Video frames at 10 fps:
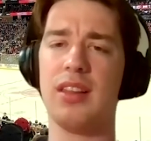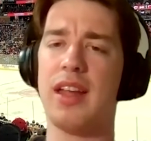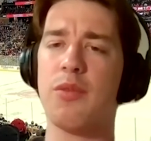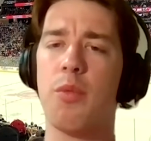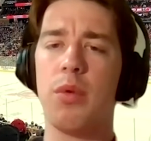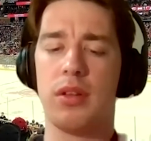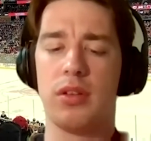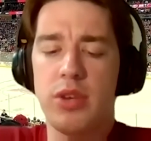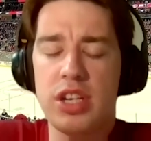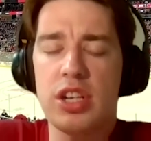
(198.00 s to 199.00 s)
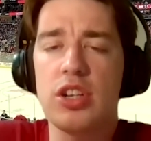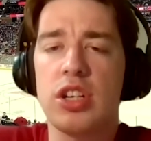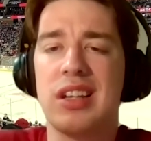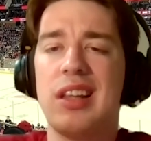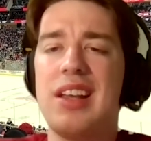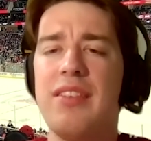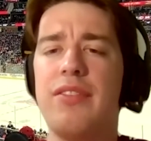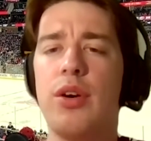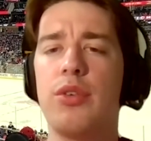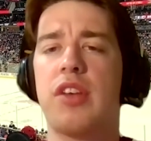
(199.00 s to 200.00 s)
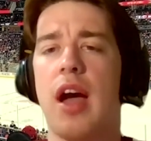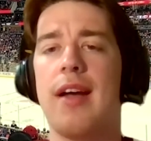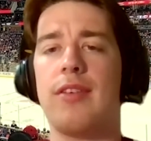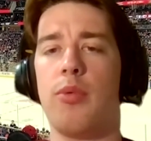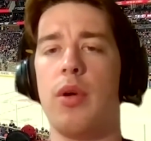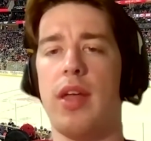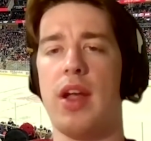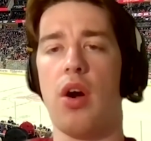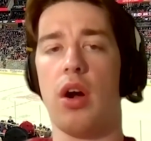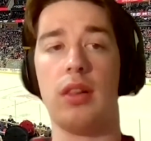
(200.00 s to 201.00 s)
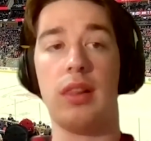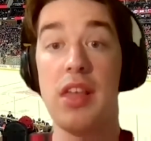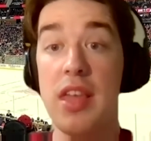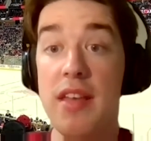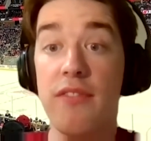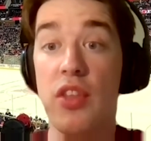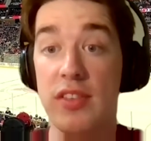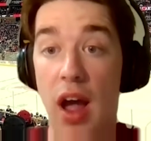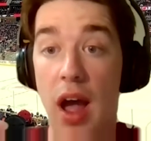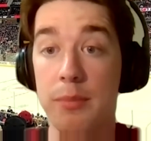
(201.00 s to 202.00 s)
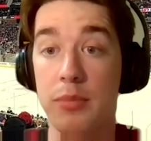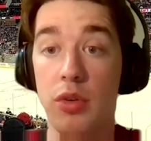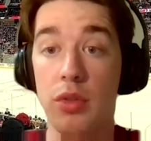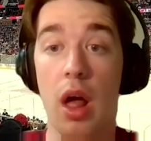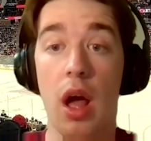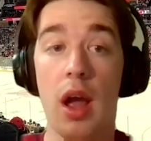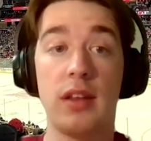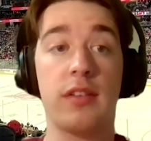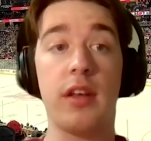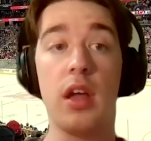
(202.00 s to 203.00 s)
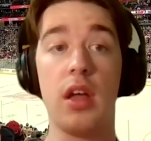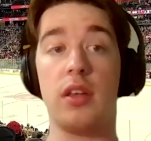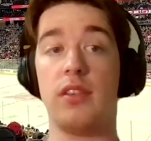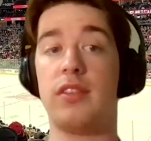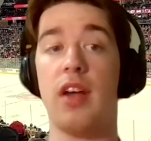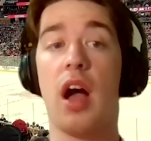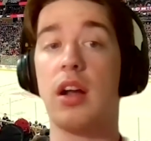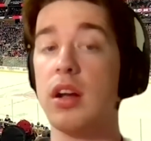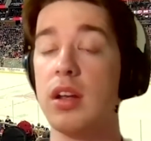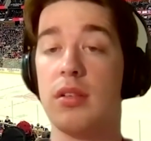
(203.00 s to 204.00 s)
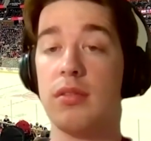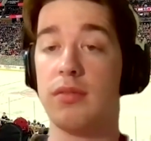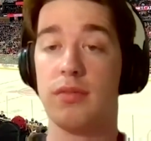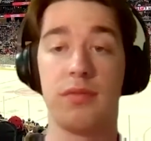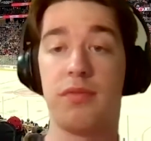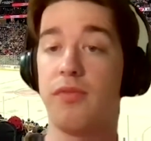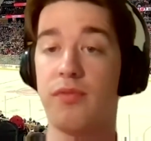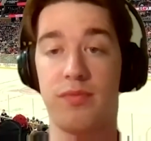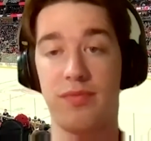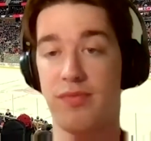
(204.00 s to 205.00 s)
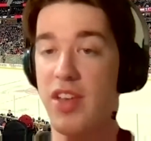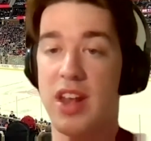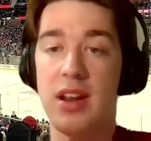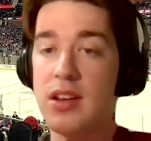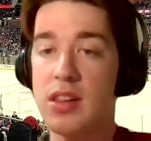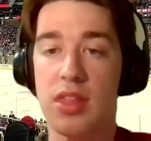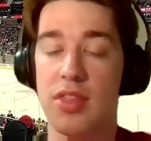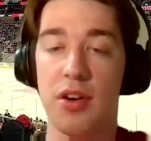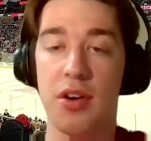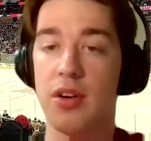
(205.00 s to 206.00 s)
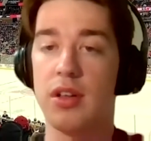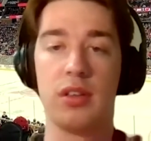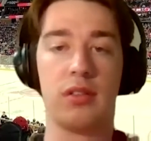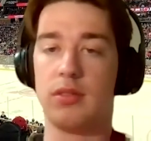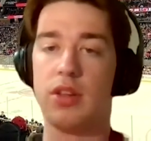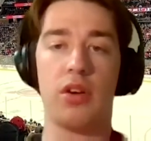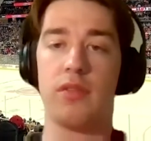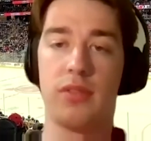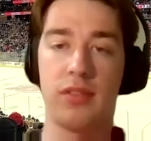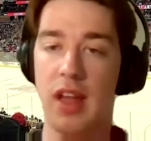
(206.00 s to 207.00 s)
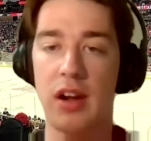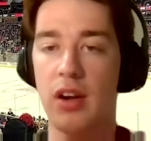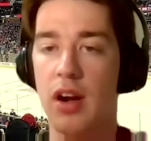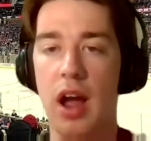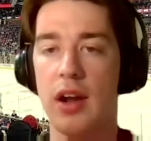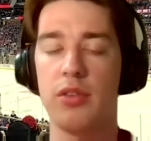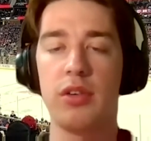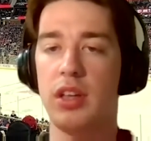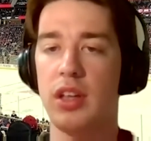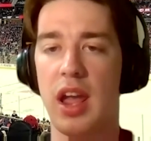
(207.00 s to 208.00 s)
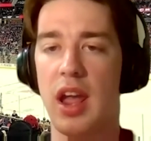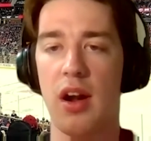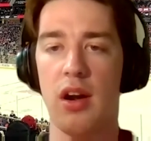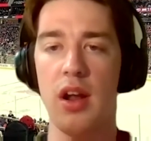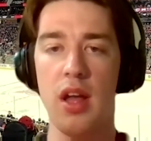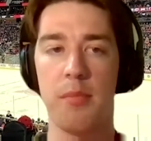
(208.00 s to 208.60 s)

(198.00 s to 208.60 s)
Like, we should just leave those guys where they are. Leave the top 2 lines. Zacha can fit in the third center. I don't really care.